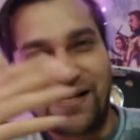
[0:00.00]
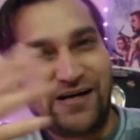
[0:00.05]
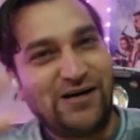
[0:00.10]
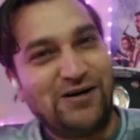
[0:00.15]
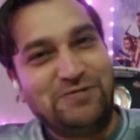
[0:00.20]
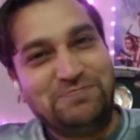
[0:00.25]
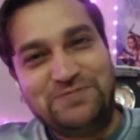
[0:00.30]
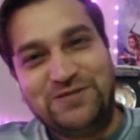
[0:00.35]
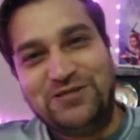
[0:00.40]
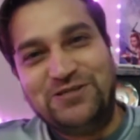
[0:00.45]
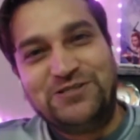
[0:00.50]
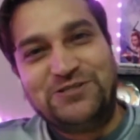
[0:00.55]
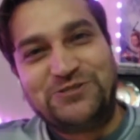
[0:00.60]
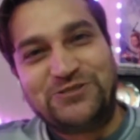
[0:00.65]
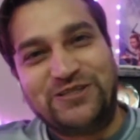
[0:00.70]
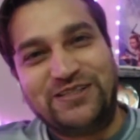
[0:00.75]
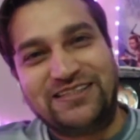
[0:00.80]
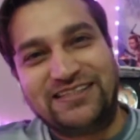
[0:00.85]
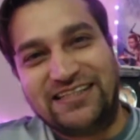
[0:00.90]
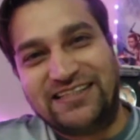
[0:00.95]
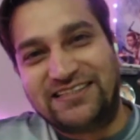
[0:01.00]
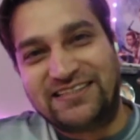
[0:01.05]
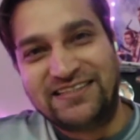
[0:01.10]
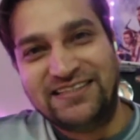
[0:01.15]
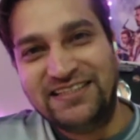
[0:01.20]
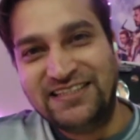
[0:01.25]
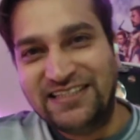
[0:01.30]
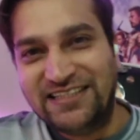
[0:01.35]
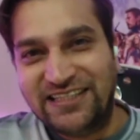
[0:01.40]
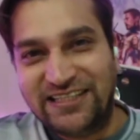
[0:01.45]
I hope you enjoyed this.
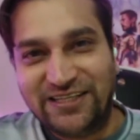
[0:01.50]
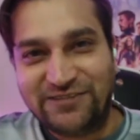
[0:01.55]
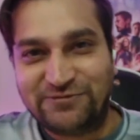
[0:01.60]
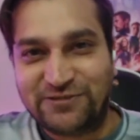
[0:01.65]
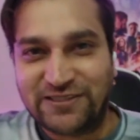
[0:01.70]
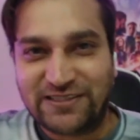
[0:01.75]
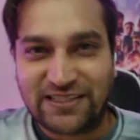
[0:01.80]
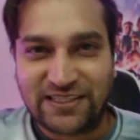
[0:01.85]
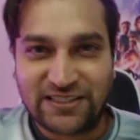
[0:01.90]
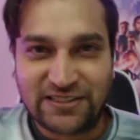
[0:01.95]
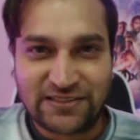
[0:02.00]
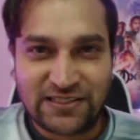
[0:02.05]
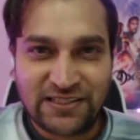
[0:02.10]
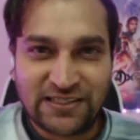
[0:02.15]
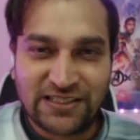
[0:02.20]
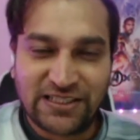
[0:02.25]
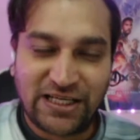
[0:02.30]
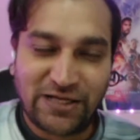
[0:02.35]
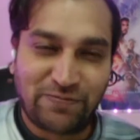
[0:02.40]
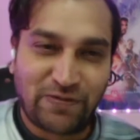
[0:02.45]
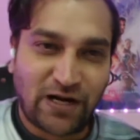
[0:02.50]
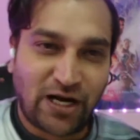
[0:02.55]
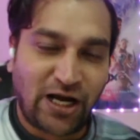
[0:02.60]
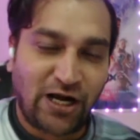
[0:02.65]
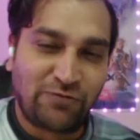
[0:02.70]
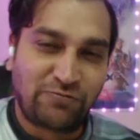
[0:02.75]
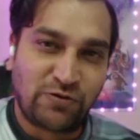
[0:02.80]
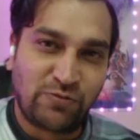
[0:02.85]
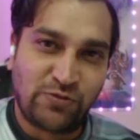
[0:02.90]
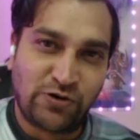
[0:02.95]
If you did, keep an
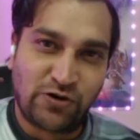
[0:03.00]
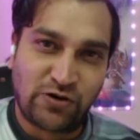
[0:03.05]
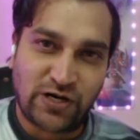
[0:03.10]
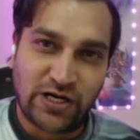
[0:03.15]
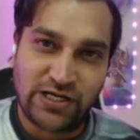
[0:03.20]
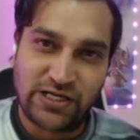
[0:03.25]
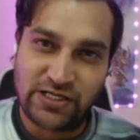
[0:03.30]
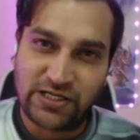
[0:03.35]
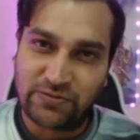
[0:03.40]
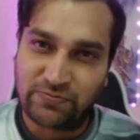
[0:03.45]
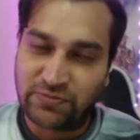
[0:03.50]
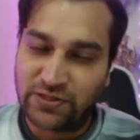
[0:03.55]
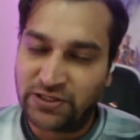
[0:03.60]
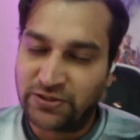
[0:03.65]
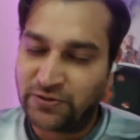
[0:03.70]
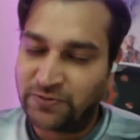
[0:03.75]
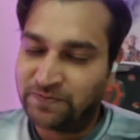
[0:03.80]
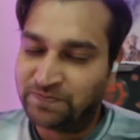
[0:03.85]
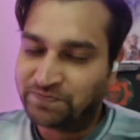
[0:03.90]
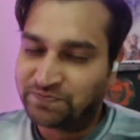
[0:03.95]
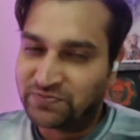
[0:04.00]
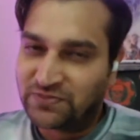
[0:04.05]
eye out for more Key and Peele.